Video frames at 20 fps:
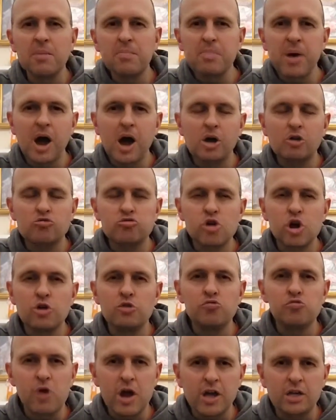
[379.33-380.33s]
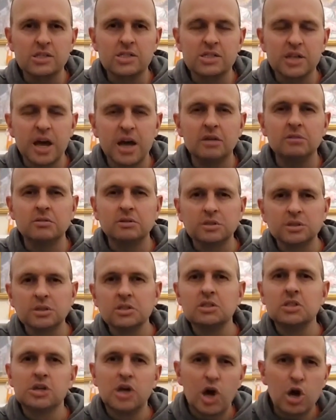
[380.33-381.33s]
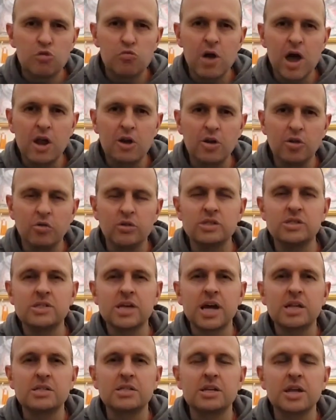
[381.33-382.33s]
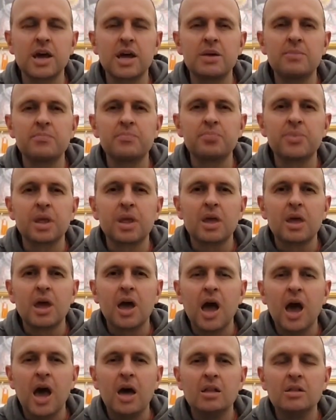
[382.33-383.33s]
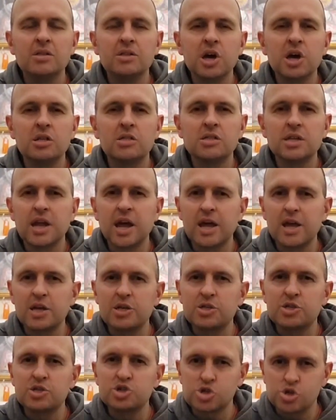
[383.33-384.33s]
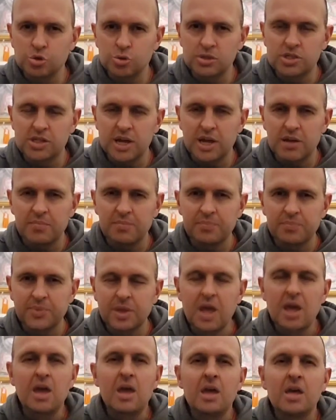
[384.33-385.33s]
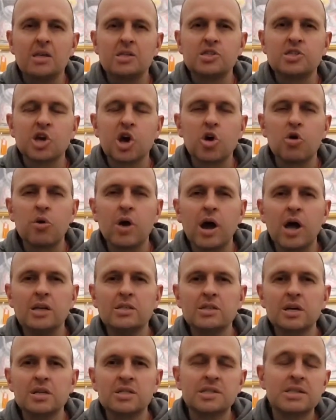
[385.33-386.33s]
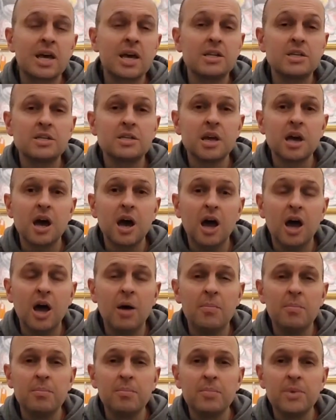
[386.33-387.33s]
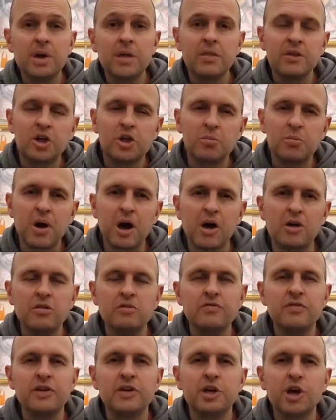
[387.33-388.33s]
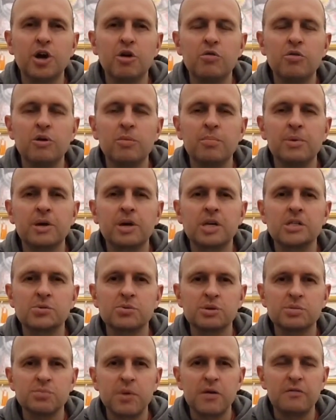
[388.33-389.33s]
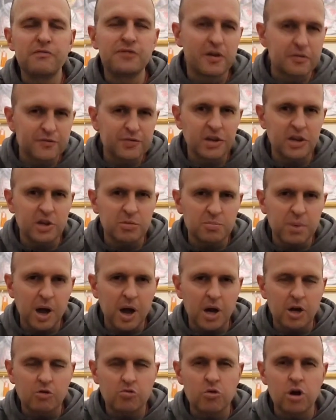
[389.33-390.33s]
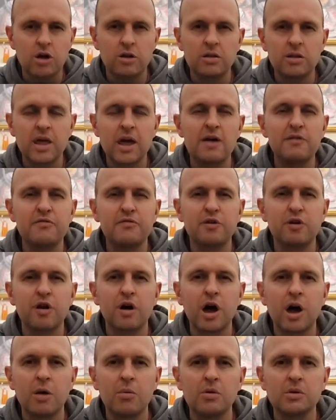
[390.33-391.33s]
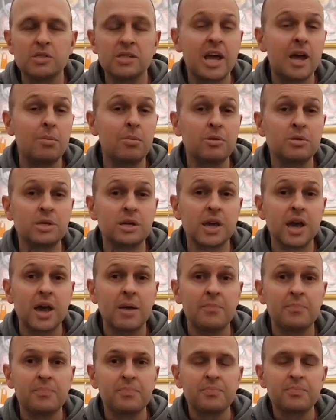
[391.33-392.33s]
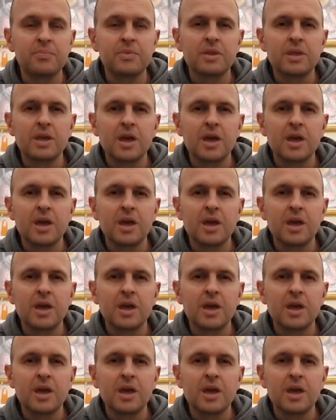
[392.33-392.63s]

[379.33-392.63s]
my park run race now. I ran on Saturday and today is Tuesday. So as I said in the other part of the video, that because it was my 50th park run, therefore I was able to get